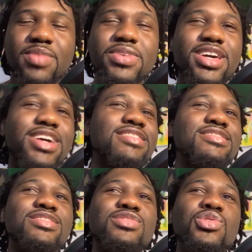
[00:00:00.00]

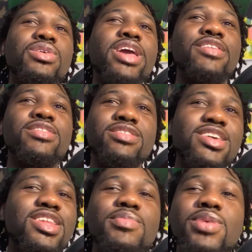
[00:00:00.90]
because there's no
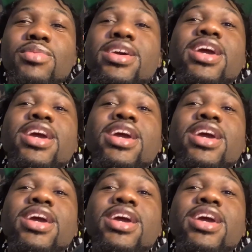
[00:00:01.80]
guarantee they'll be able to